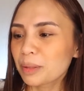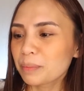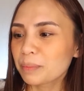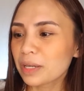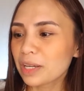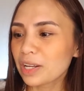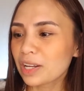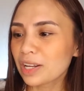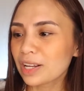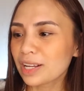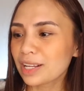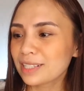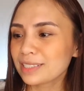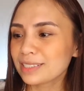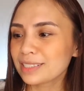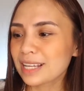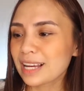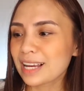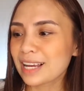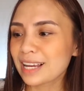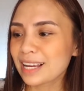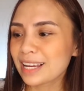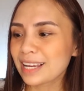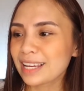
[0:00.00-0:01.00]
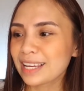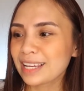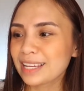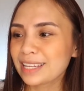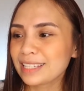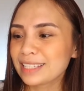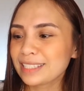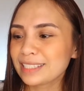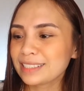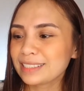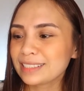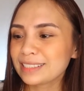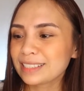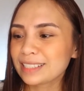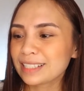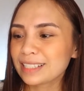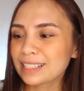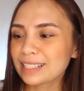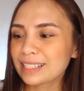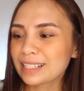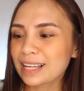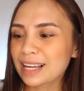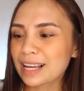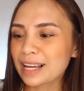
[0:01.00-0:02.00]
Because I
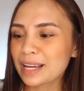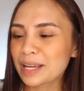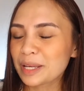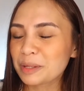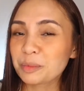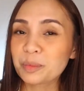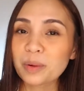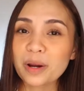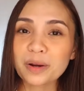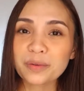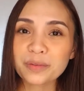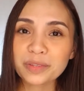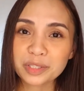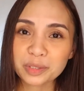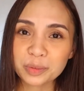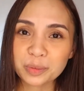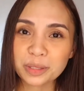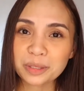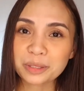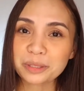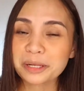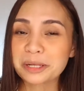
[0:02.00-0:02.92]
wear this one,